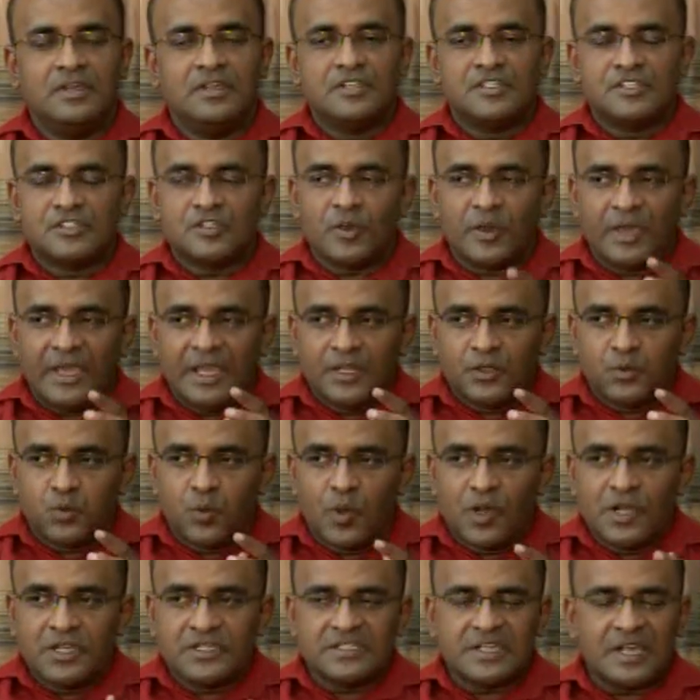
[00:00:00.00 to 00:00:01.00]
So it
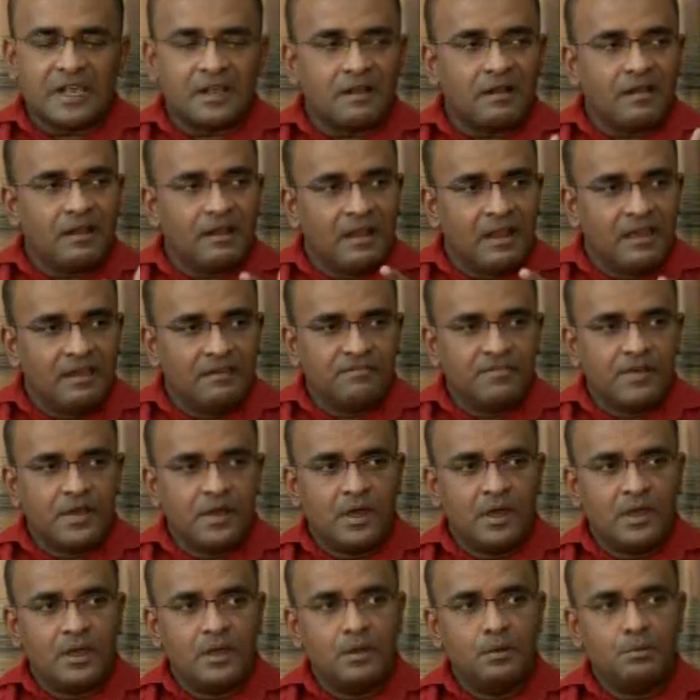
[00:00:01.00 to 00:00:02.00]
was a
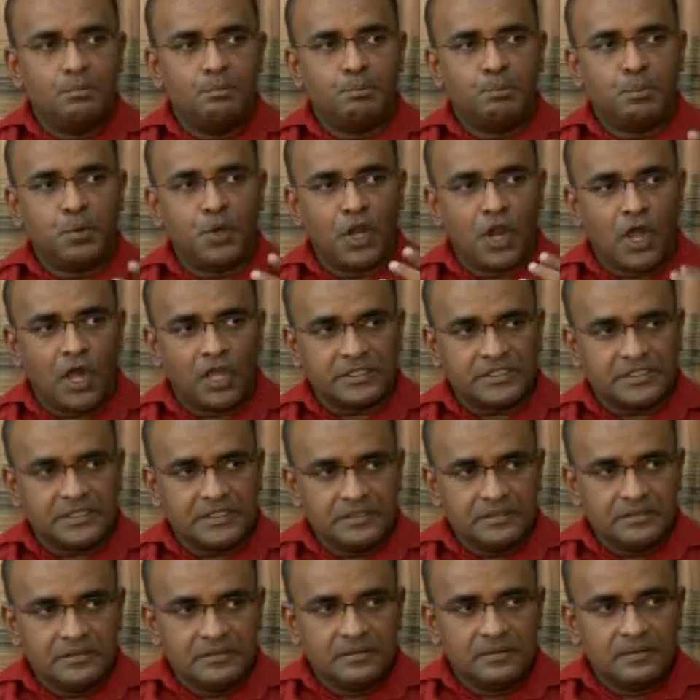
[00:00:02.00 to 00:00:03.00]
clever plot
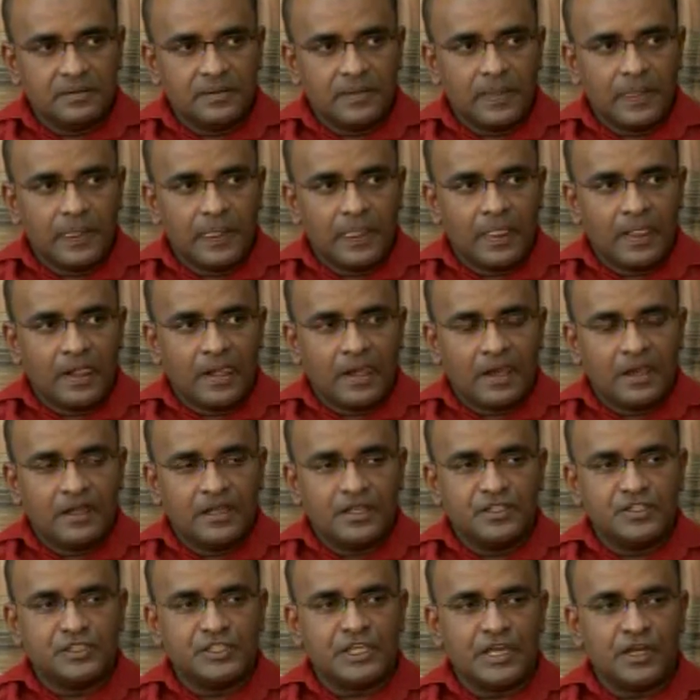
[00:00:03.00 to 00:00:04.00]

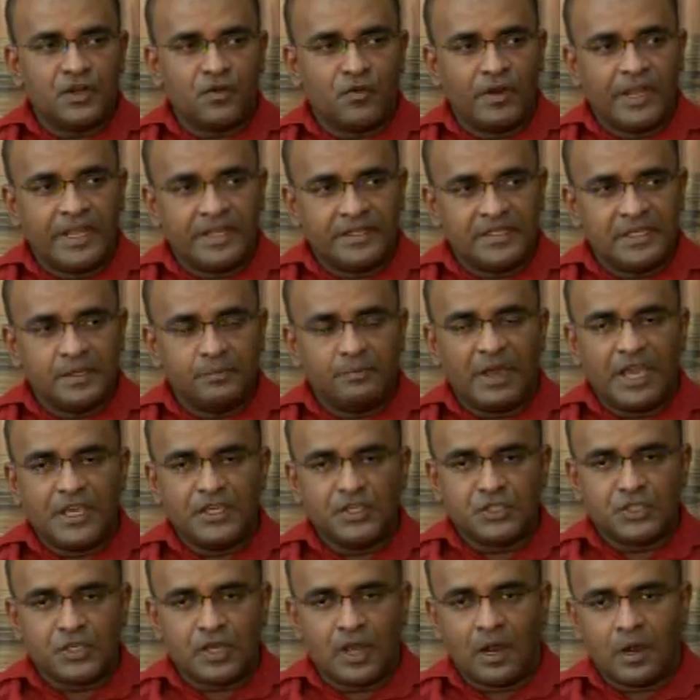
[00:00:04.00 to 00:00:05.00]
generated by
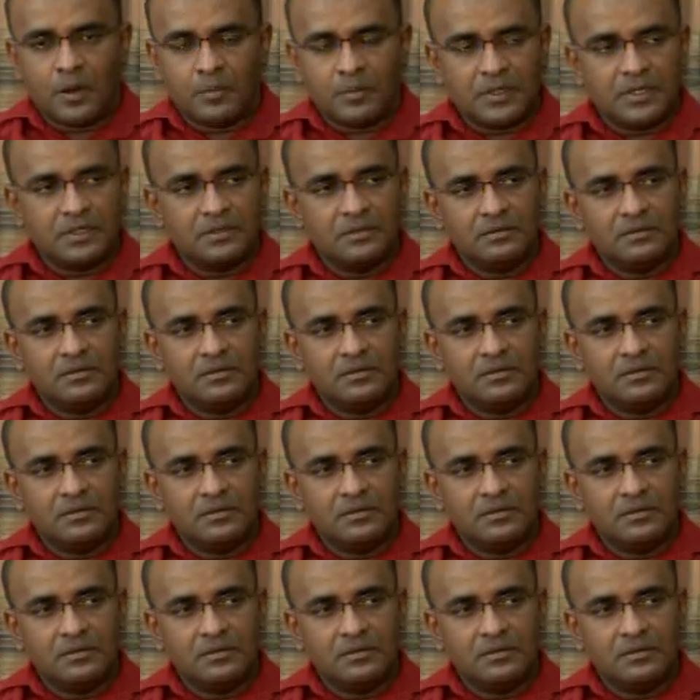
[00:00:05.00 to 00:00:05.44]
Sharma.